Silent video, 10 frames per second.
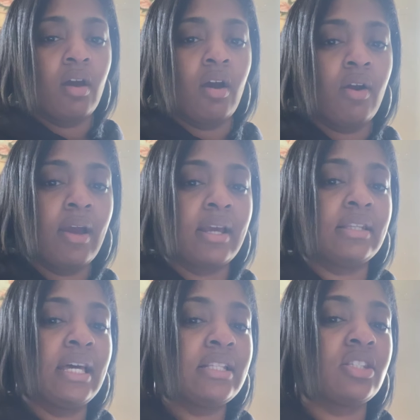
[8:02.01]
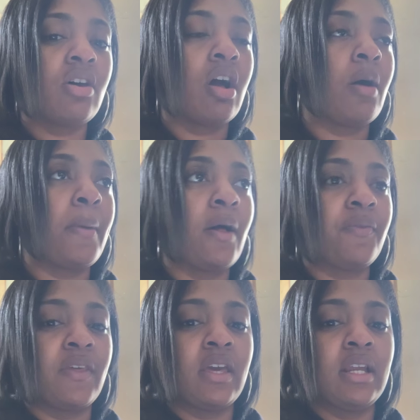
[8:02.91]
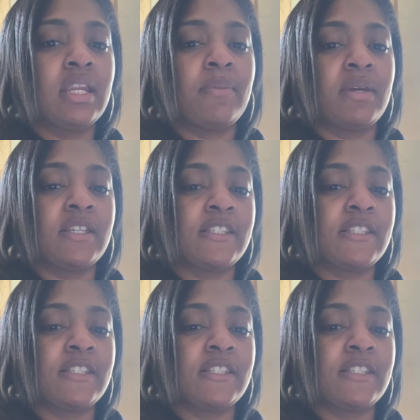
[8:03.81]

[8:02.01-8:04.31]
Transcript: All right. Let's talk about the anemias.